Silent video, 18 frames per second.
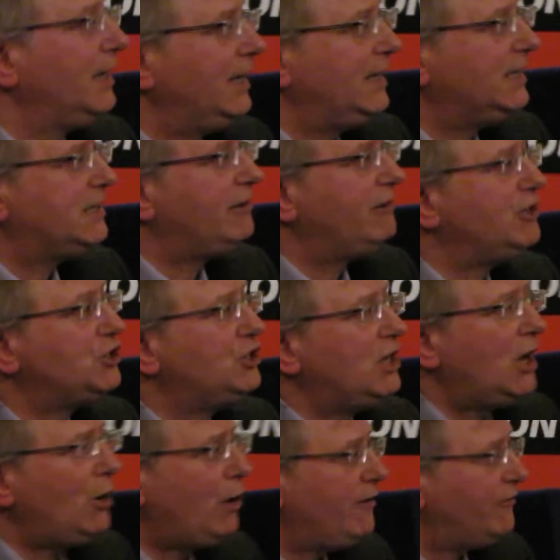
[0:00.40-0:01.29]
is there is
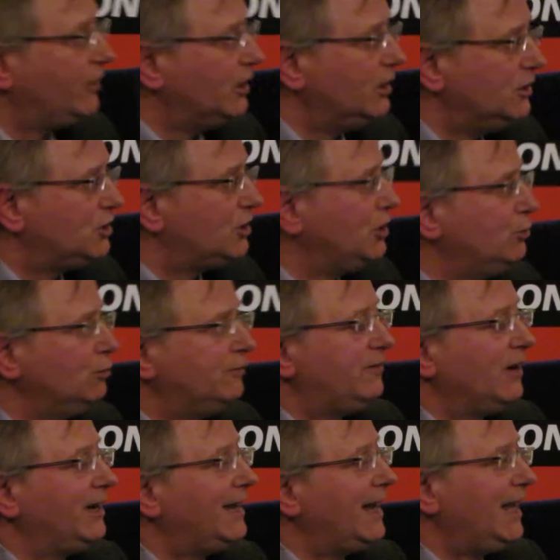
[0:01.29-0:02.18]
no evidence that you will
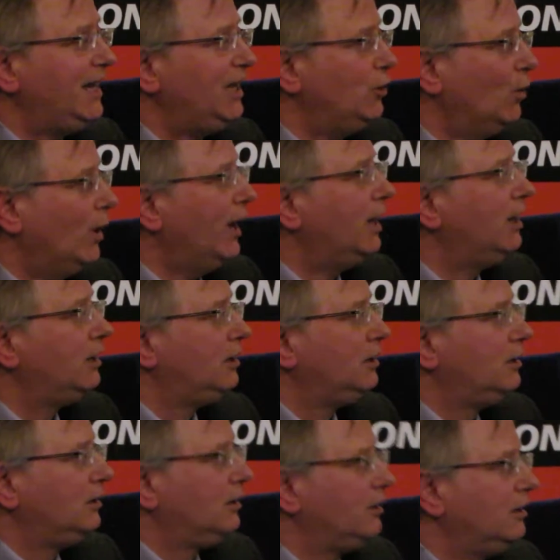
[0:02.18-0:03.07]
find anywhere
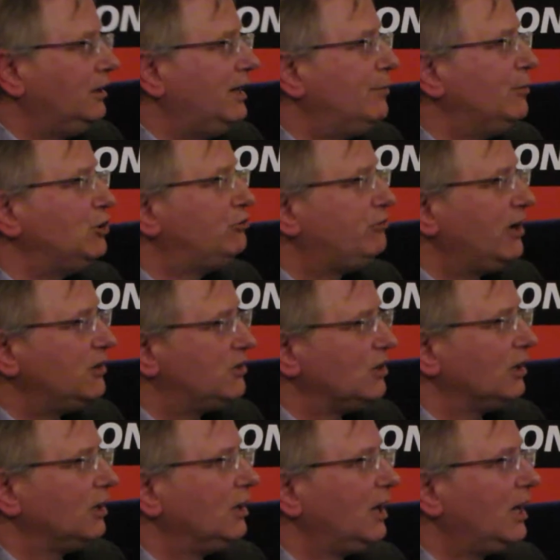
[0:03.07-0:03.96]
that demonstrates
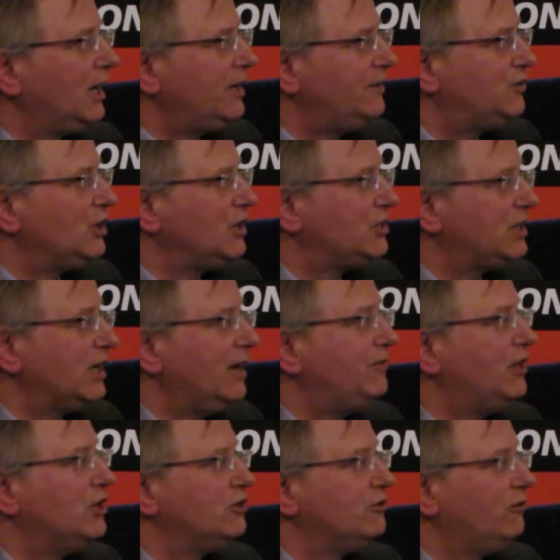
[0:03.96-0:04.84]
that lives are saved.
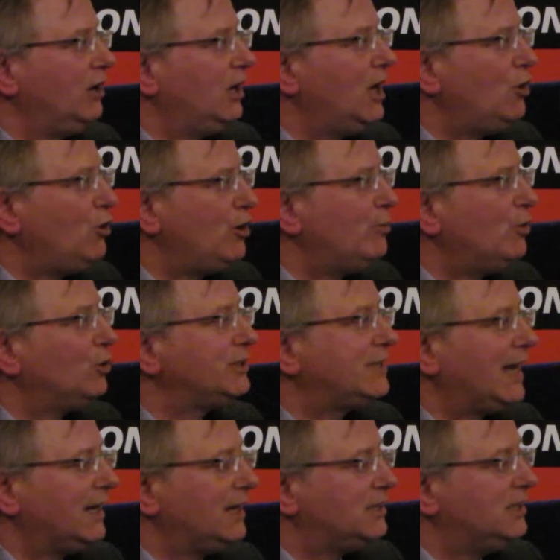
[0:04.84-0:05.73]
There's a lower
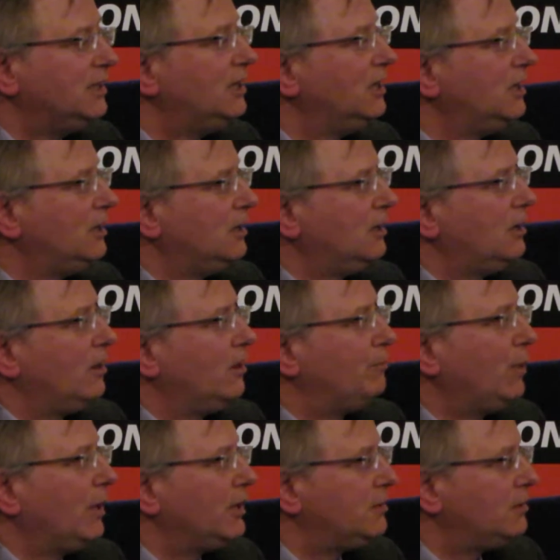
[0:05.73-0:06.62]
mortality
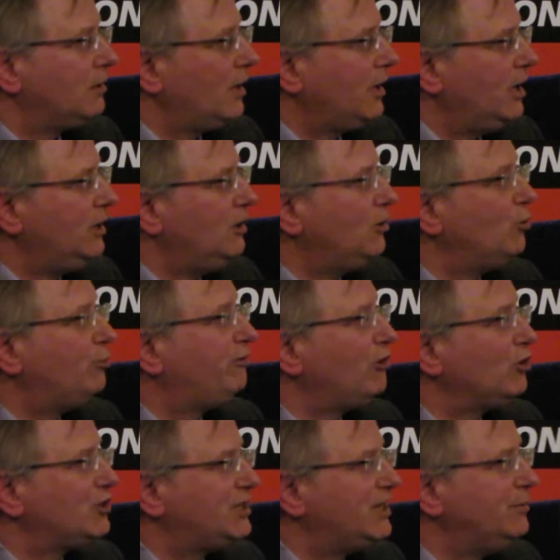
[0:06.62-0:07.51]
by in your
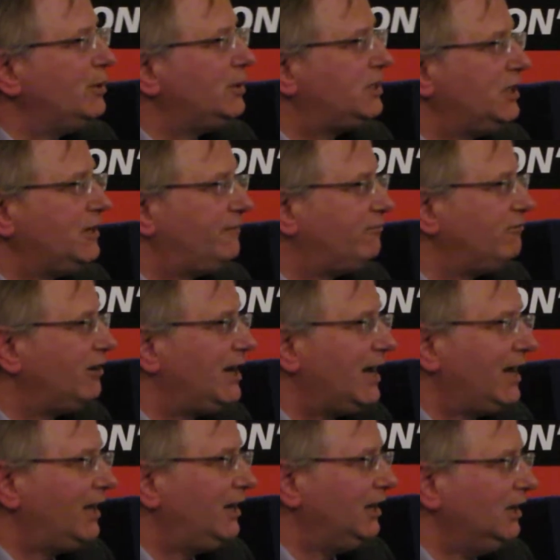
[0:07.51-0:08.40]
proximity from an
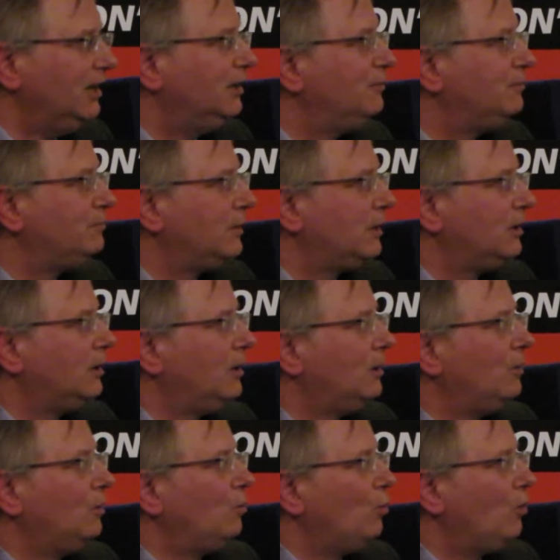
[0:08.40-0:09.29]
A&E.
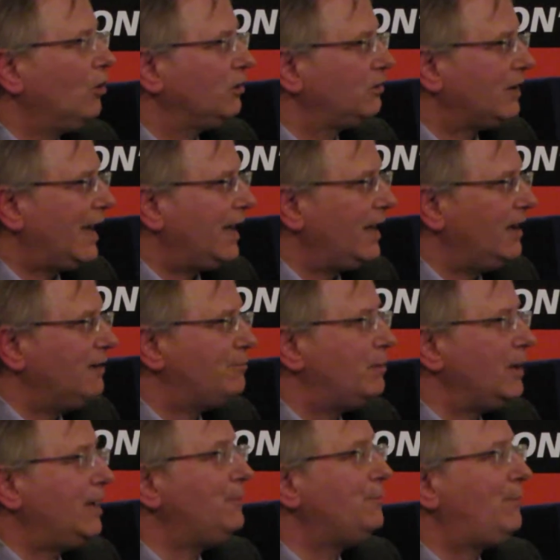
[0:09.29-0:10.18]
What
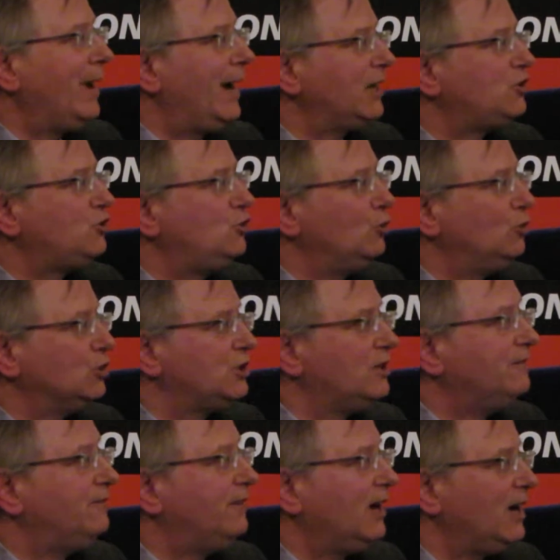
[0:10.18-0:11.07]
impacts your
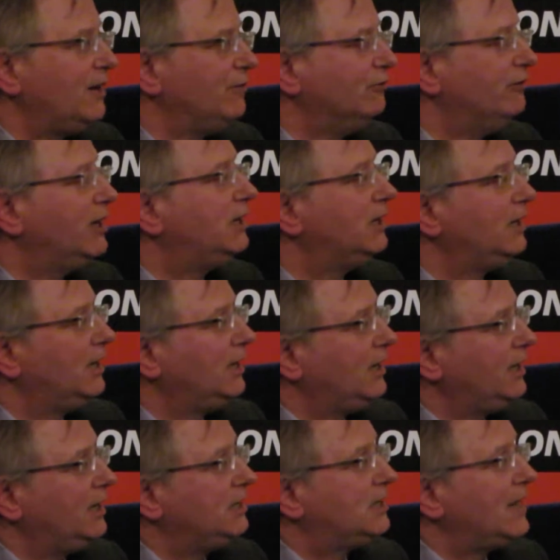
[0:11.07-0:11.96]
survival rate
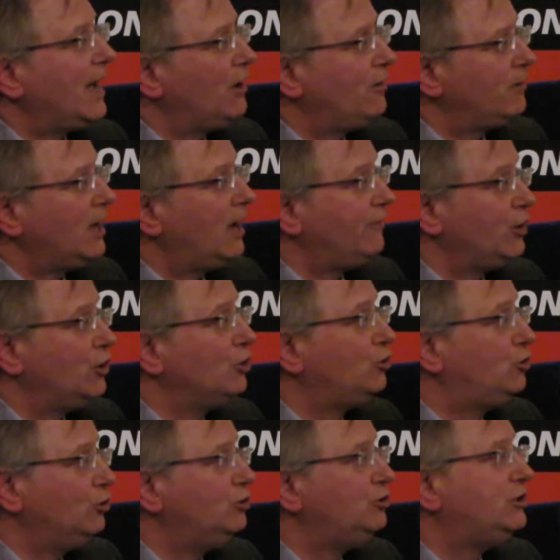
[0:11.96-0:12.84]
is how, having a
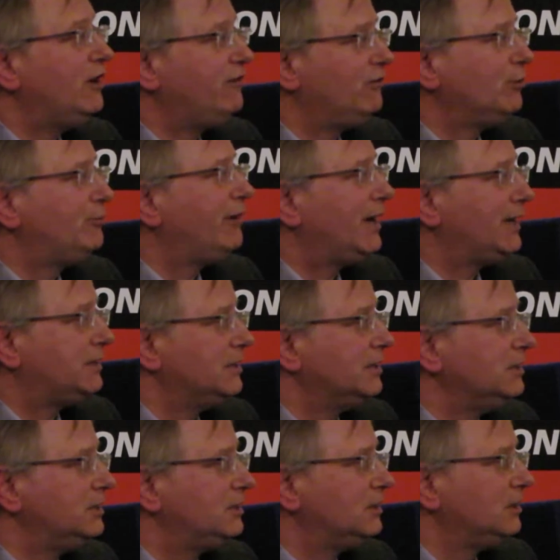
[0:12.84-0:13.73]
good general
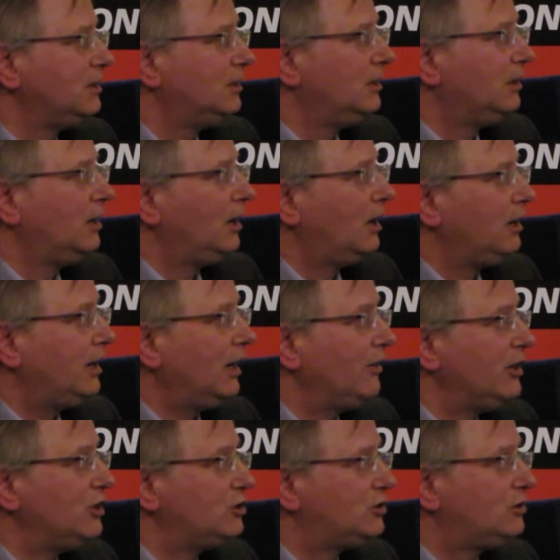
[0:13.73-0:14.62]
practice. Now, I understand
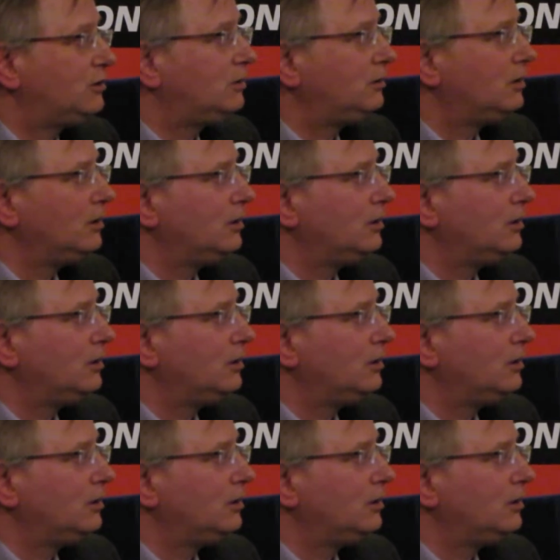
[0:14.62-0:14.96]
that. What's